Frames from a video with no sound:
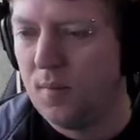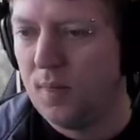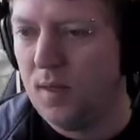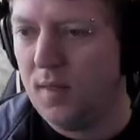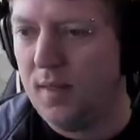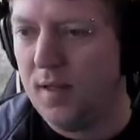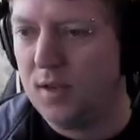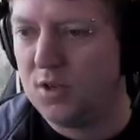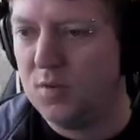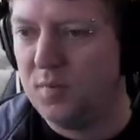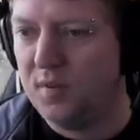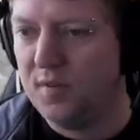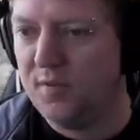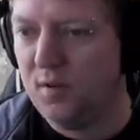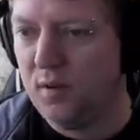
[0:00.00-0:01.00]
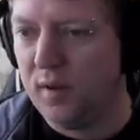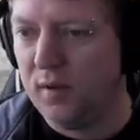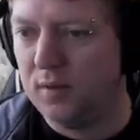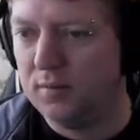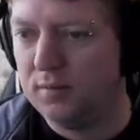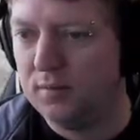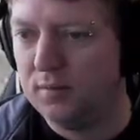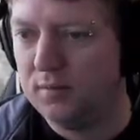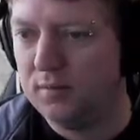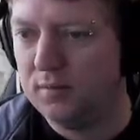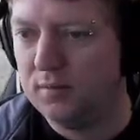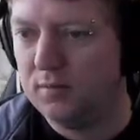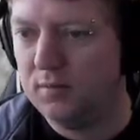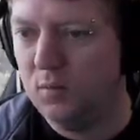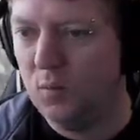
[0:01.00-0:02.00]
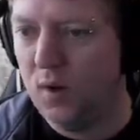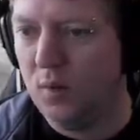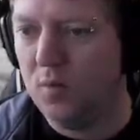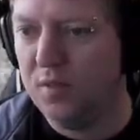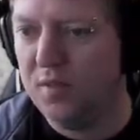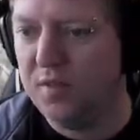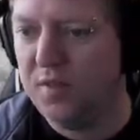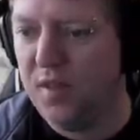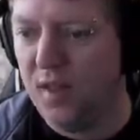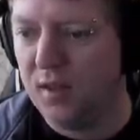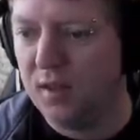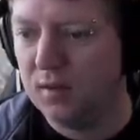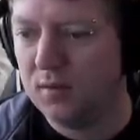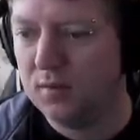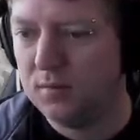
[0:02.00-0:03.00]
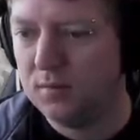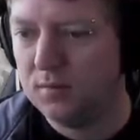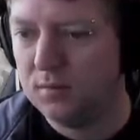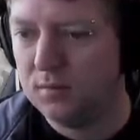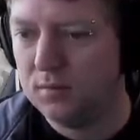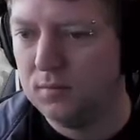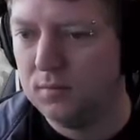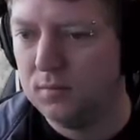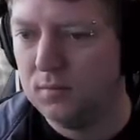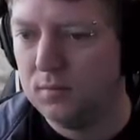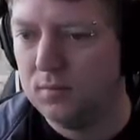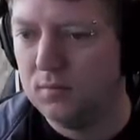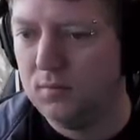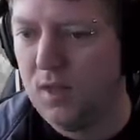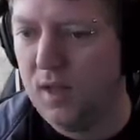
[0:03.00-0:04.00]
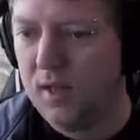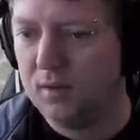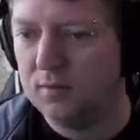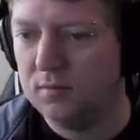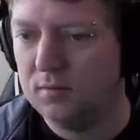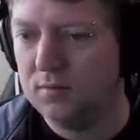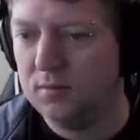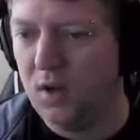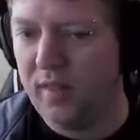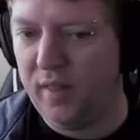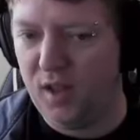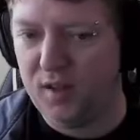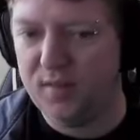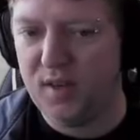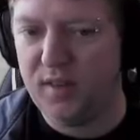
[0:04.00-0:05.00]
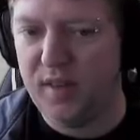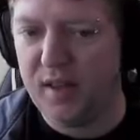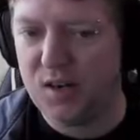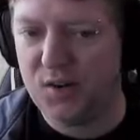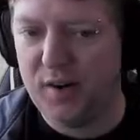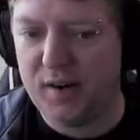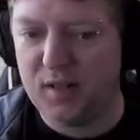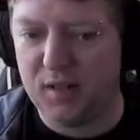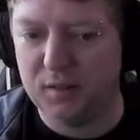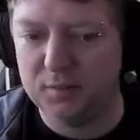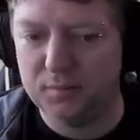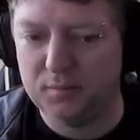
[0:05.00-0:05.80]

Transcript: and that should be fine. One would think. Yeah, I think I've done that correctly.